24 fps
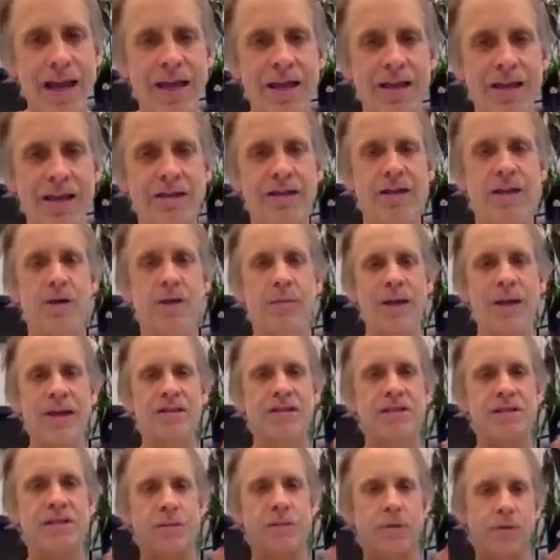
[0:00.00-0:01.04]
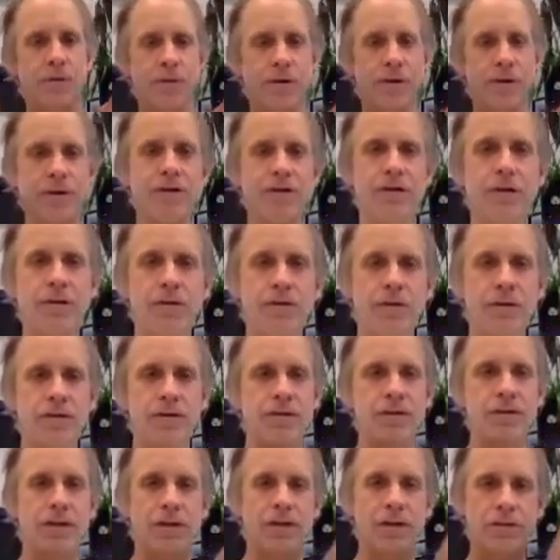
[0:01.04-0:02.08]
And basically what we're going to do
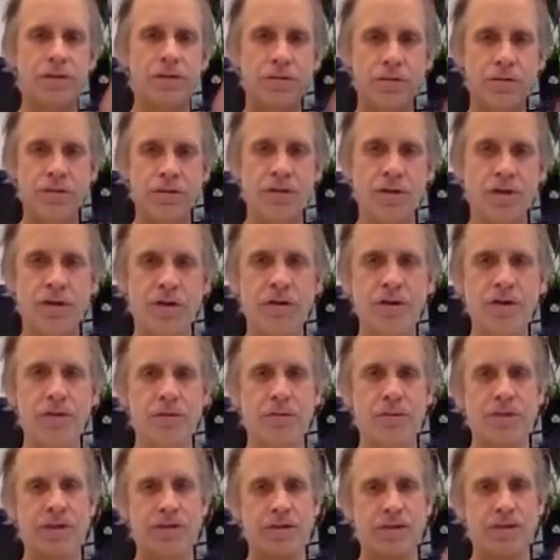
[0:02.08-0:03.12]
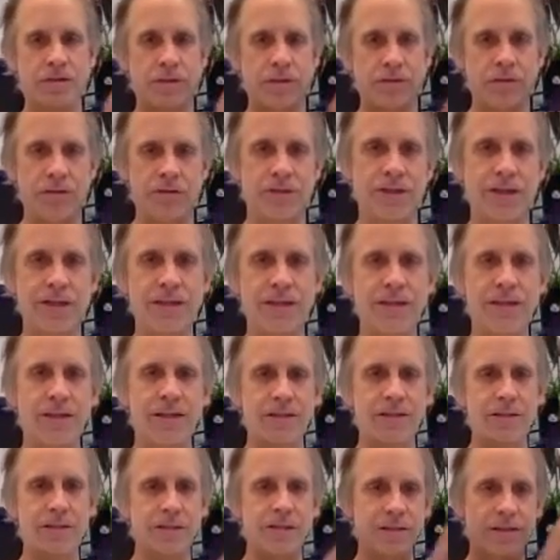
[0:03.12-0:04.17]
is do circles with the shoulders like
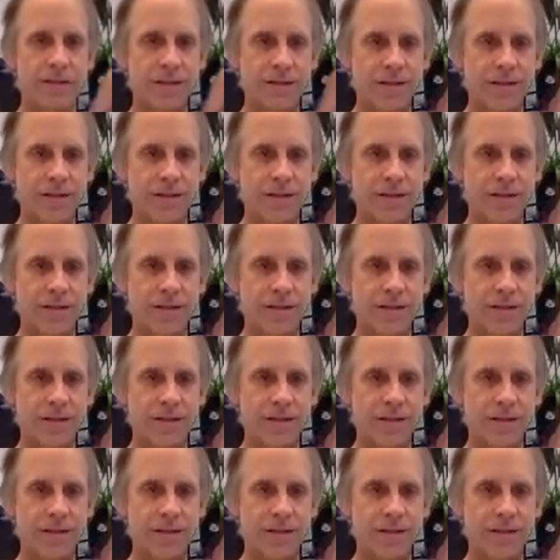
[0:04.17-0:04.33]
this,